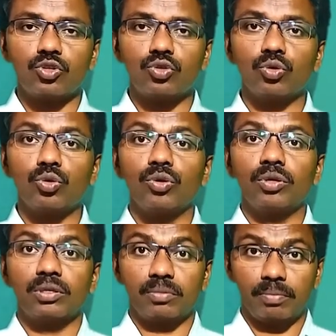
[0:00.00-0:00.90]

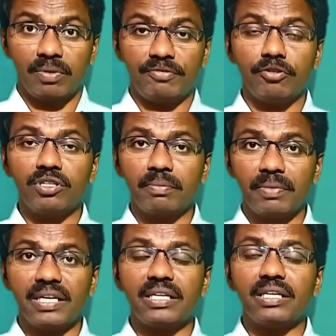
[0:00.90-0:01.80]
So before the
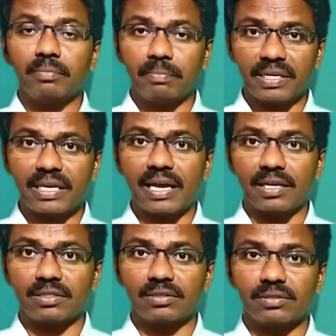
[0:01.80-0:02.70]
meeting
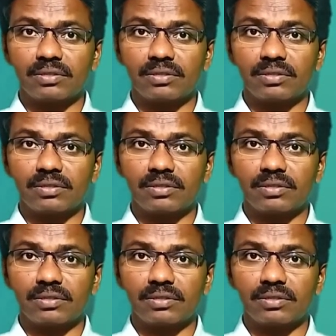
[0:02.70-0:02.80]
began.